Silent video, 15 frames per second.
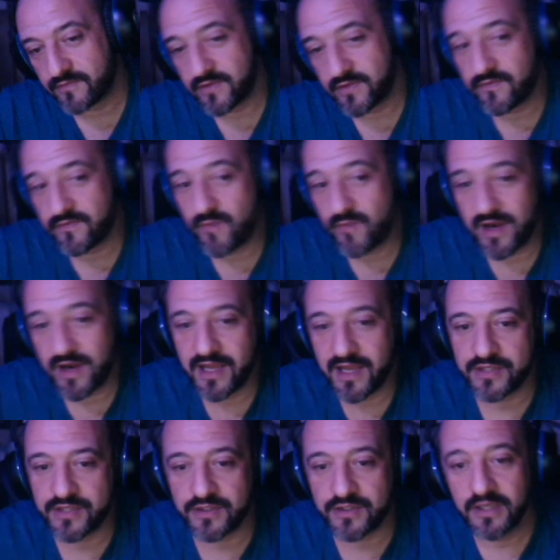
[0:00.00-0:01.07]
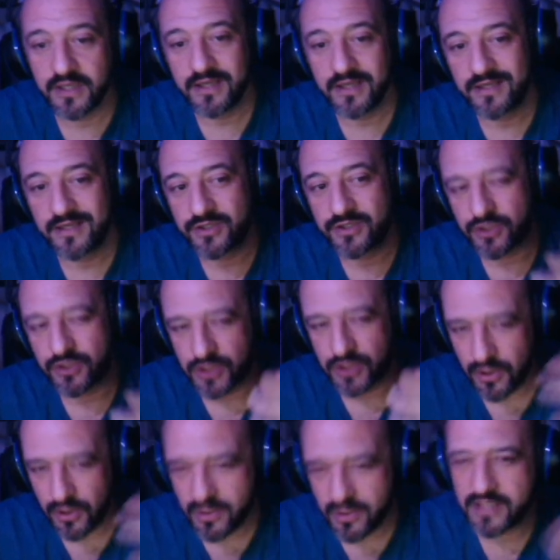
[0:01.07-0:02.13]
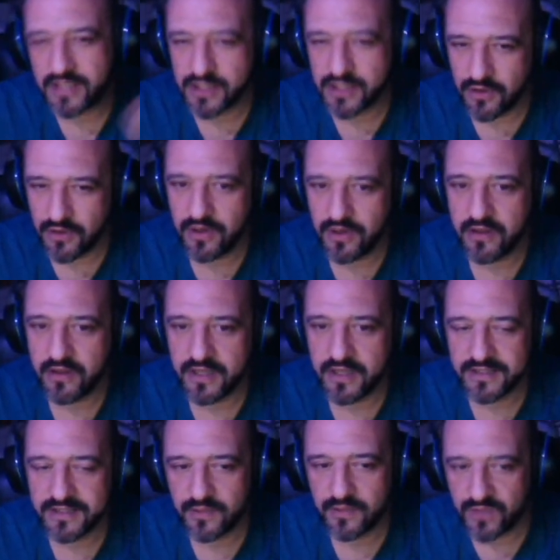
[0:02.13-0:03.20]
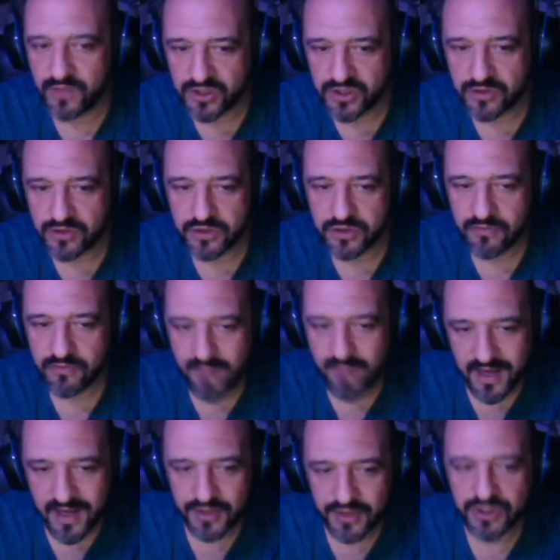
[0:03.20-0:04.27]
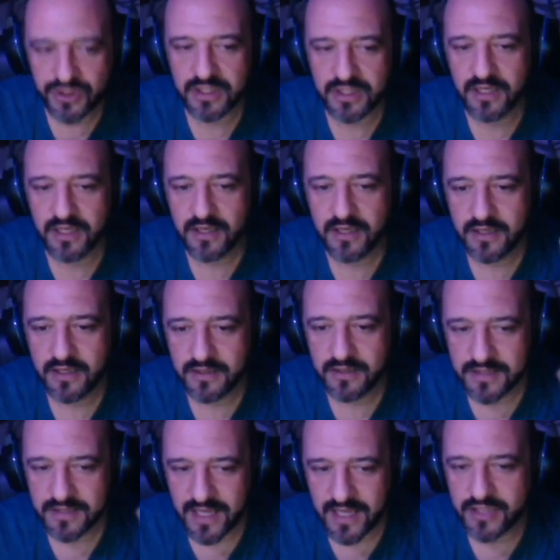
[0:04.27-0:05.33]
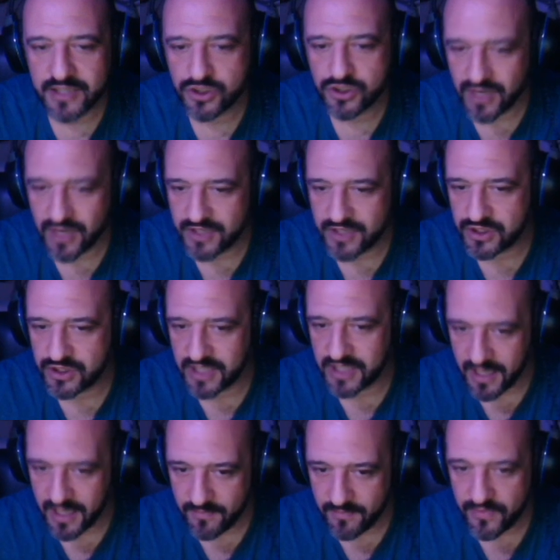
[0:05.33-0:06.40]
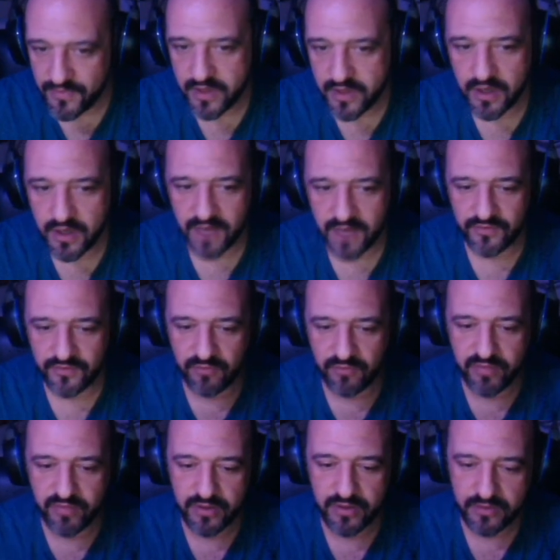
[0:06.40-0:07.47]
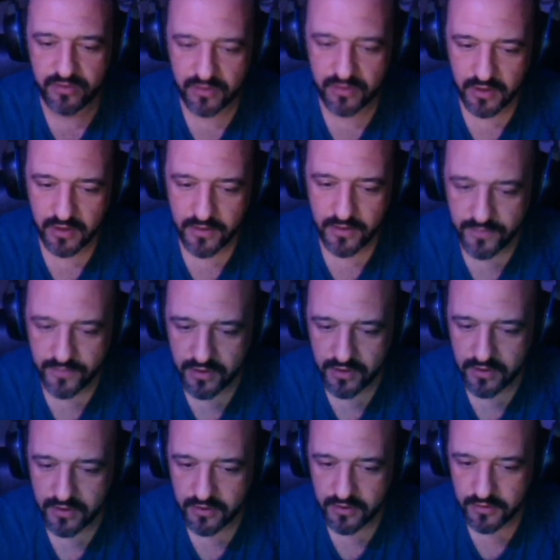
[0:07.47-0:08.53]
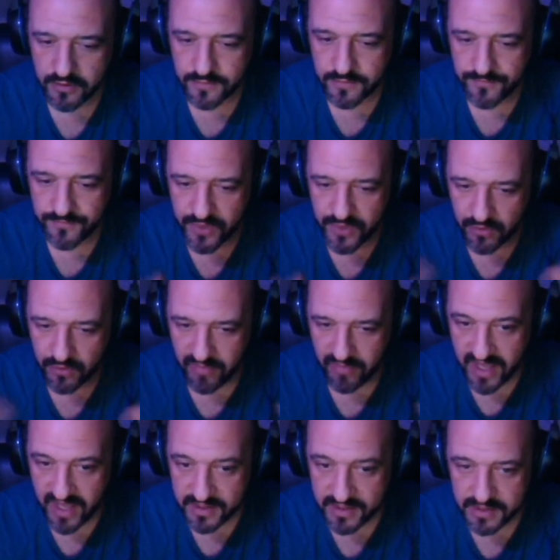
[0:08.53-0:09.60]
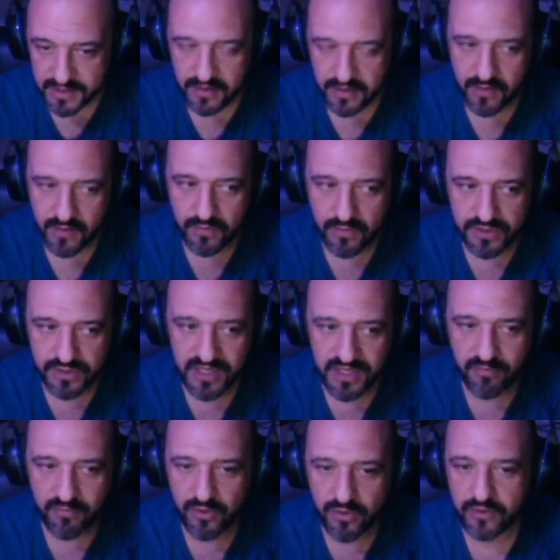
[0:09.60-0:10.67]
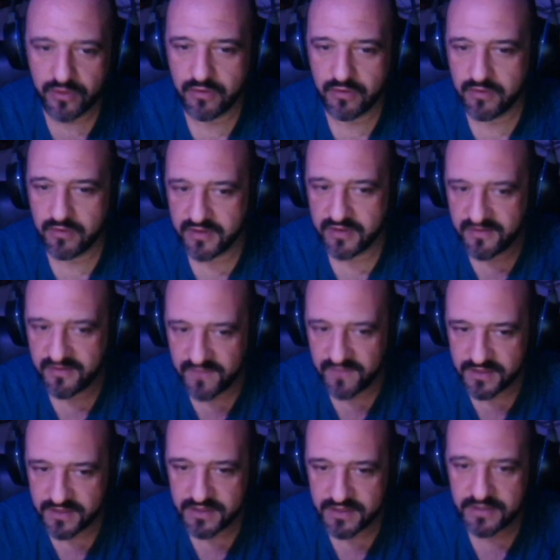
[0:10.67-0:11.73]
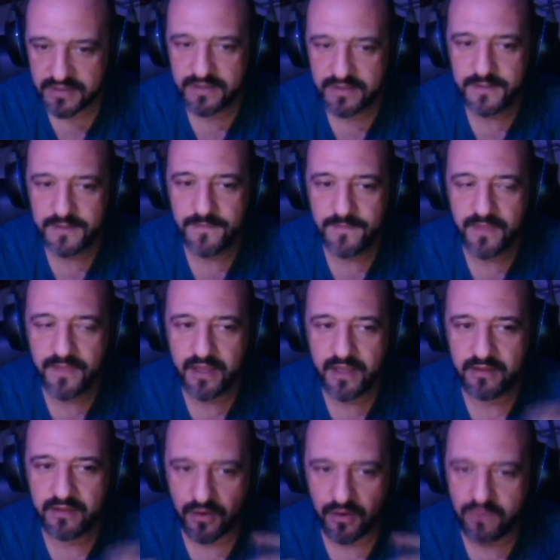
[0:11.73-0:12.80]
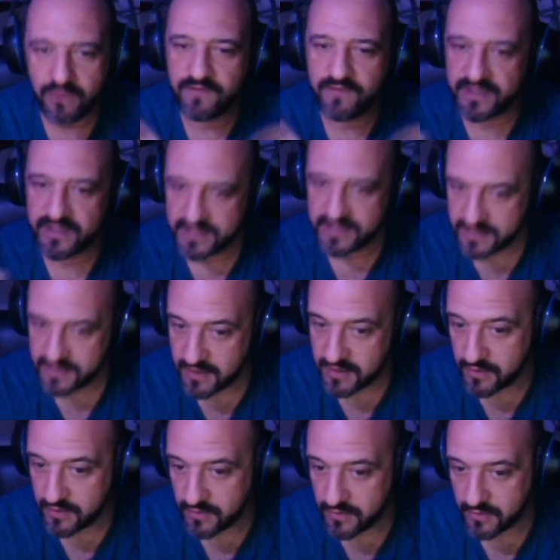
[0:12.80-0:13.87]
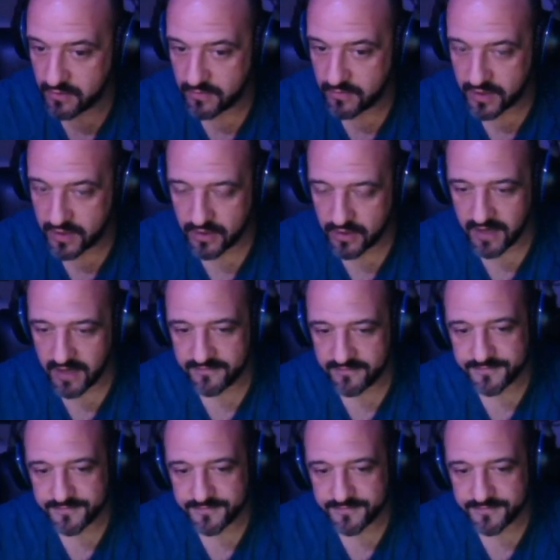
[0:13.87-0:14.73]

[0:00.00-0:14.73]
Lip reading: one laser. So slowly, slowly, it's a resource managing slash strategy game that you have to build your base that will support the defenses and the offenses that you have.